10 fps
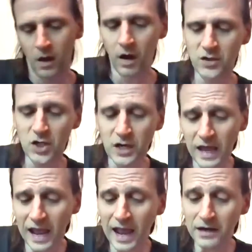
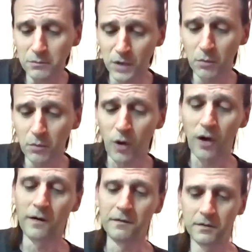"Agenda item number
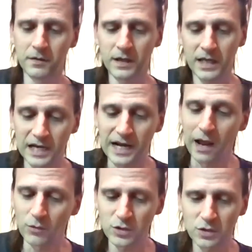1, he
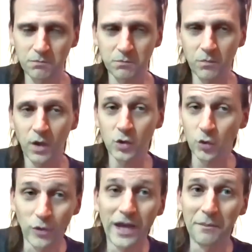announced.
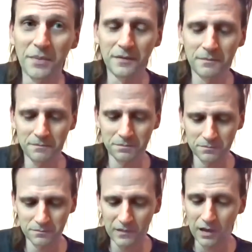Trip."
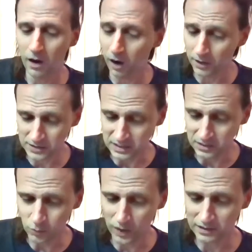
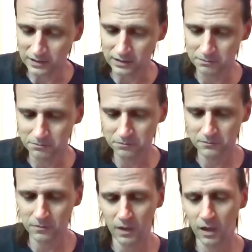Artie waited.
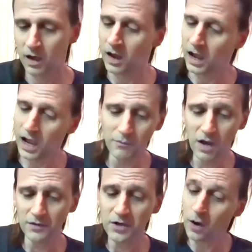"I'm
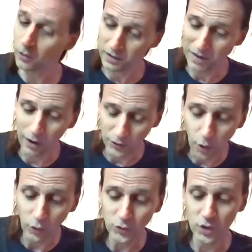not talking about
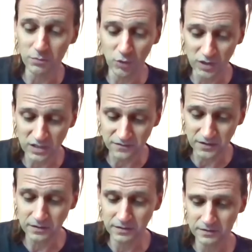your trip,
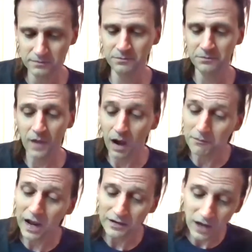Christopher."
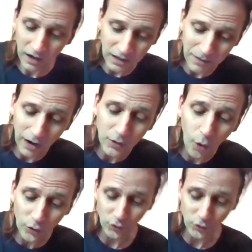"I'm not talking about your